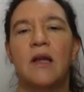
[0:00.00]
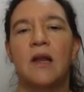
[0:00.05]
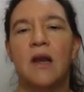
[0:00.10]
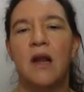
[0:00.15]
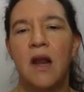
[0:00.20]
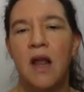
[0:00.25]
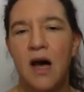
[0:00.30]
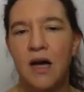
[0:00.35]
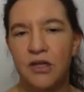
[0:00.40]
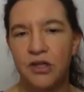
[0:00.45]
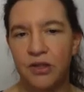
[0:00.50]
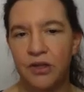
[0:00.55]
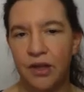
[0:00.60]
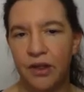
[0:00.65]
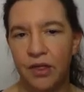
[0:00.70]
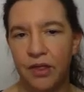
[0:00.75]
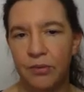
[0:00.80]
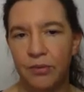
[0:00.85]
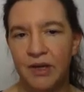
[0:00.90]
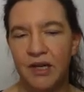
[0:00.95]
larger
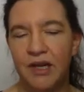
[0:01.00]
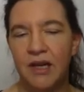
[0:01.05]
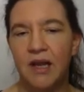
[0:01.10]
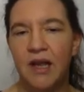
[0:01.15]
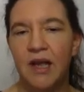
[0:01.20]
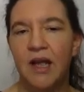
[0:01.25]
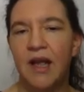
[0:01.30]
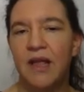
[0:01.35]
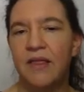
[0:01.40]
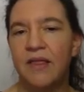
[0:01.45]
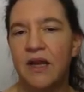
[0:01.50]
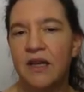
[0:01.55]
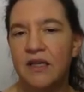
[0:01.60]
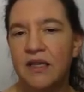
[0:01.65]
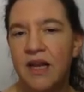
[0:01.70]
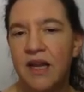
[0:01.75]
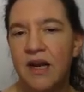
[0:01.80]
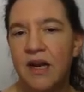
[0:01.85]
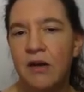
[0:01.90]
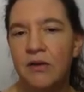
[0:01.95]
than 3. And that
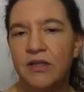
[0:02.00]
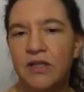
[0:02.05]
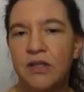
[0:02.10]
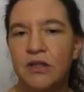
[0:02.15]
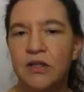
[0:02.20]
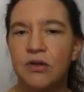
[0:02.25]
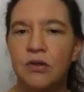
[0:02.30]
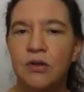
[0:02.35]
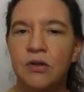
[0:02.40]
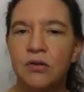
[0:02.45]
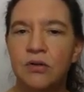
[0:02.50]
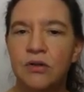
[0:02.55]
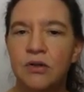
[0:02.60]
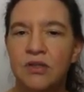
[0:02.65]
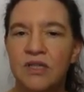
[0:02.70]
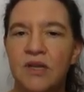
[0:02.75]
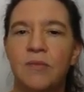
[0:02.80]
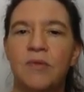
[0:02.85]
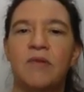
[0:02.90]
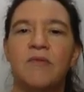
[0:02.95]
allows us to go to
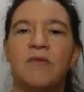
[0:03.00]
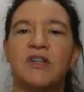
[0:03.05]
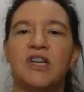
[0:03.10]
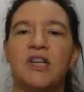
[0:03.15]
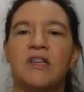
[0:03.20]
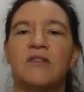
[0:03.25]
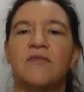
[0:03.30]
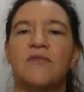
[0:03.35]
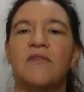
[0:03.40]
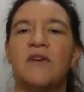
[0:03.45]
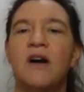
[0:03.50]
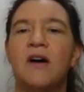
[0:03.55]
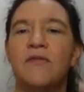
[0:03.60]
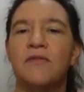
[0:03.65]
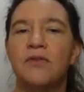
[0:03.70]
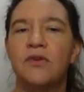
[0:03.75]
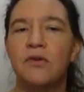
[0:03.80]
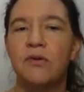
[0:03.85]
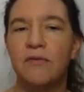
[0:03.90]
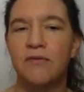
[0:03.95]
something which has far
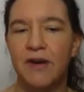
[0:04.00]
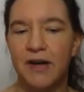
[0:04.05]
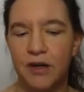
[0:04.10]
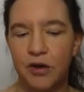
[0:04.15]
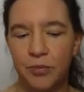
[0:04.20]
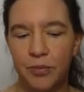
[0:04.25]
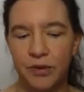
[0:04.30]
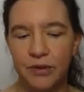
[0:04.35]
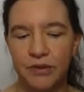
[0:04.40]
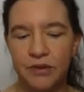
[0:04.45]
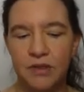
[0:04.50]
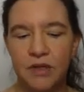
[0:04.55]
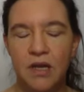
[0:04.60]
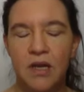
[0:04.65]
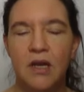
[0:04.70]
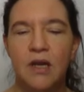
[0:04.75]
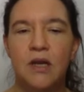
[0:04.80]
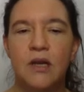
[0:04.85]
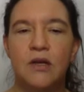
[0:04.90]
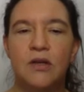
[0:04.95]
fewer variables.
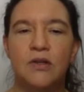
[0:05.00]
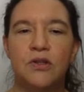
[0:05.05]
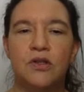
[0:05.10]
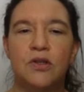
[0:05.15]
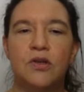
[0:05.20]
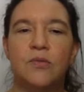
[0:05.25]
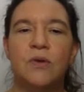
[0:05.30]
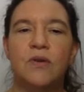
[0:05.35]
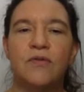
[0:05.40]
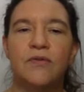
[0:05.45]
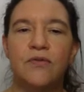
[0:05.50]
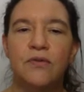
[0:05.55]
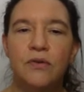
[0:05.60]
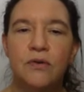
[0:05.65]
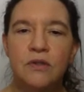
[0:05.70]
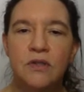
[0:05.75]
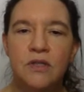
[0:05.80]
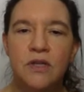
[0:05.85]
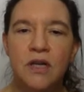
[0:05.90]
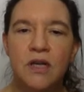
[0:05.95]
So we're
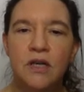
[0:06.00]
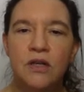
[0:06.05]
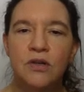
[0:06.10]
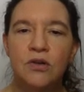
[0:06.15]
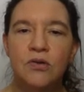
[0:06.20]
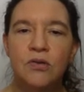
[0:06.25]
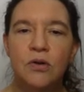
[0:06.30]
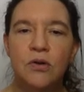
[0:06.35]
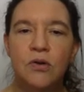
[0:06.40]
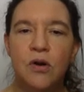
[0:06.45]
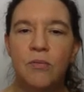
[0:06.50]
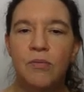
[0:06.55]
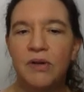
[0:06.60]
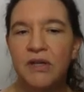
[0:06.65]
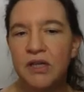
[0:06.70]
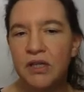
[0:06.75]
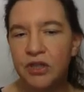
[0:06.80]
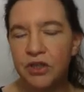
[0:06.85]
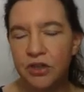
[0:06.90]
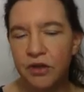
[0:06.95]
first going to do a
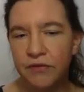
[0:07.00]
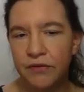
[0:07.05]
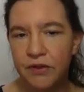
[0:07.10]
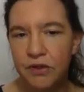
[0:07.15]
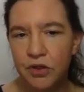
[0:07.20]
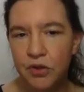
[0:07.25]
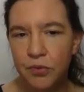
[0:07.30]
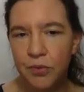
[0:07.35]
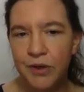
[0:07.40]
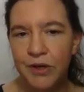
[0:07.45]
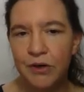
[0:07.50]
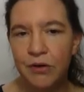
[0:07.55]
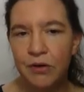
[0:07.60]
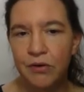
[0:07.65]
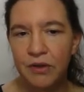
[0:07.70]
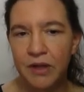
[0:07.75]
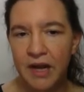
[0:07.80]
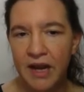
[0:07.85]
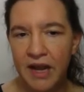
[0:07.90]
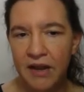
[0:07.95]
completion of the square on
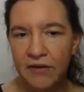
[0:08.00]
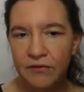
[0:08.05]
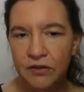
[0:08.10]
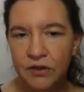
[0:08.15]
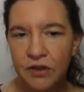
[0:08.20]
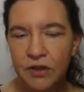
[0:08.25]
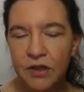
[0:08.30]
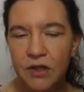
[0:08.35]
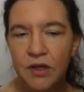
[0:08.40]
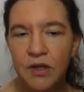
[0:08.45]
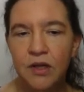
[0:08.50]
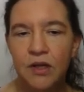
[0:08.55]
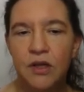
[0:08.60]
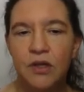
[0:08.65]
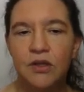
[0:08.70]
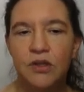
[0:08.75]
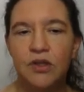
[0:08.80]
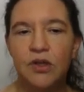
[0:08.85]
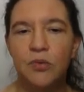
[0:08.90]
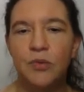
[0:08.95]
the left.
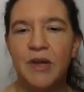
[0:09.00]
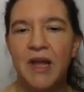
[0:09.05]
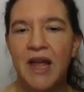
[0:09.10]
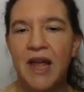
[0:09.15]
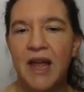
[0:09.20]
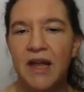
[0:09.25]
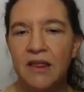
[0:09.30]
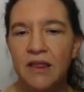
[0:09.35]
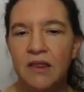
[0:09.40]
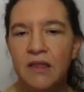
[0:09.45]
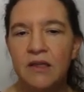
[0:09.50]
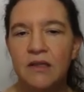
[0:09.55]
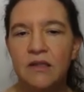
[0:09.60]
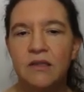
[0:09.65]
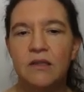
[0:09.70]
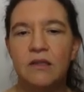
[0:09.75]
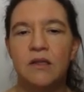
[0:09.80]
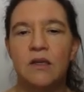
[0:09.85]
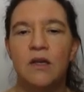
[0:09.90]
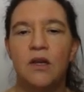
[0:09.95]
So we had
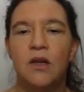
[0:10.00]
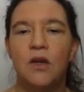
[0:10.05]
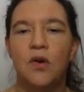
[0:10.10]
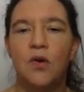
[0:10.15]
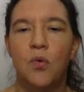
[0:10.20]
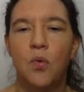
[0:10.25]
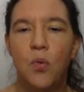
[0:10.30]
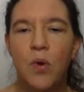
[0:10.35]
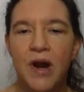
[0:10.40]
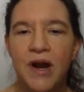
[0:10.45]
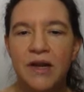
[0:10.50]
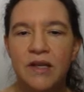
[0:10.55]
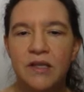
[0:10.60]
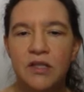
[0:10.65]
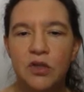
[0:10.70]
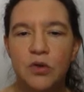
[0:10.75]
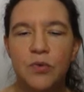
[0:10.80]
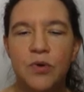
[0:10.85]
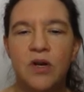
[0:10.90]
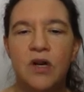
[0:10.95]
this y
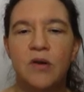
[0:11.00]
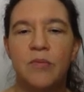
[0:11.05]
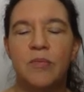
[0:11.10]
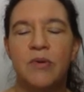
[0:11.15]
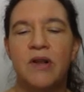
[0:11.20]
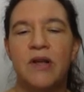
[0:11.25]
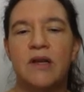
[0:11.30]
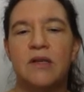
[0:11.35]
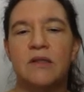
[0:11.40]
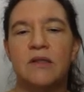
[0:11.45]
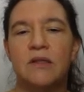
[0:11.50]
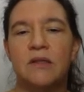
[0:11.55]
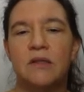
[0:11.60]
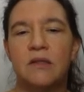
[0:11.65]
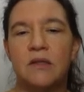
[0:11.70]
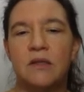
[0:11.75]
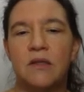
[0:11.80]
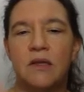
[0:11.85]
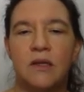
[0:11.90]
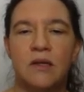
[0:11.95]
squared
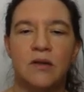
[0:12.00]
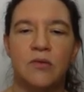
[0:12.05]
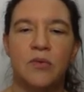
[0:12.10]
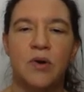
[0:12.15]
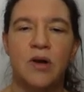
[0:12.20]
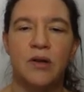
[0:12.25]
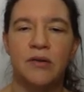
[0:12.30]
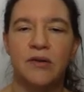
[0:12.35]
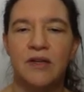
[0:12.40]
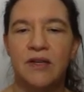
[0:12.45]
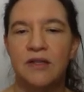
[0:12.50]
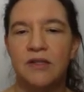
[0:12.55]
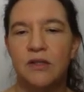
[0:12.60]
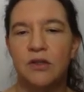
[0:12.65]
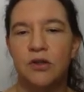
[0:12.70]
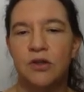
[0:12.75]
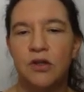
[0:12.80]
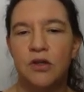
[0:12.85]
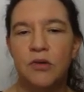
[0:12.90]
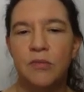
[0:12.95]
plus, well, here's the
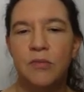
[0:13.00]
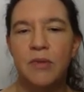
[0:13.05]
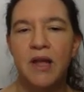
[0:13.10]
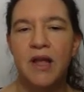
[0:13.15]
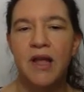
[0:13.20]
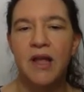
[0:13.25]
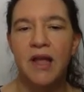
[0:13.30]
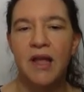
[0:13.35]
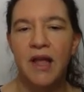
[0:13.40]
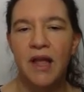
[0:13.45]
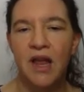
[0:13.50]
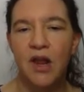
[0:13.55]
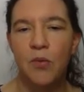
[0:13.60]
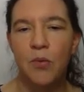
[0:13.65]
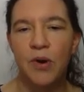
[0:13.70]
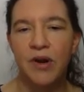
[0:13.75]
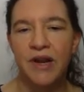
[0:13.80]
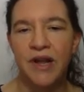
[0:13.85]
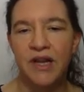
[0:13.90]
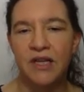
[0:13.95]
term,
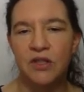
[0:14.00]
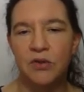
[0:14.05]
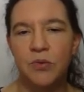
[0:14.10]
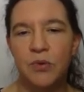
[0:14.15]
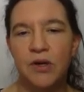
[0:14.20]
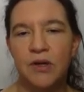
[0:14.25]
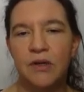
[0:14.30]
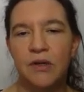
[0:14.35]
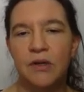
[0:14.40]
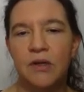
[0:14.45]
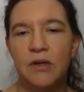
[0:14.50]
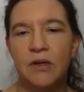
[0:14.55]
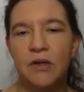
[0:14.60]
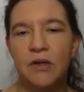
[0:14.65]
a1x1